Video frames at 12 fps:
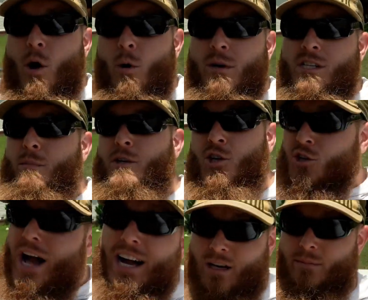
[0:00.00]
moments, but you're
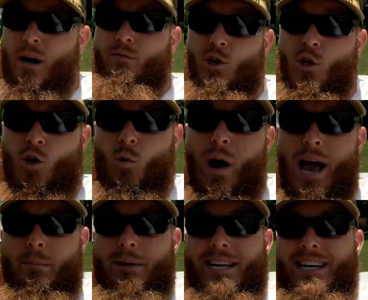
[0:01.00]
not gonna be able to look
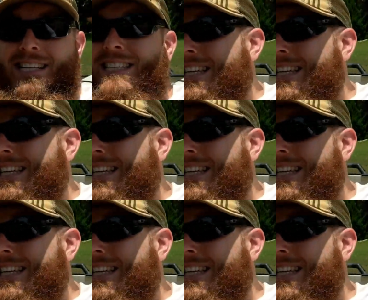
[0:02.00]
away because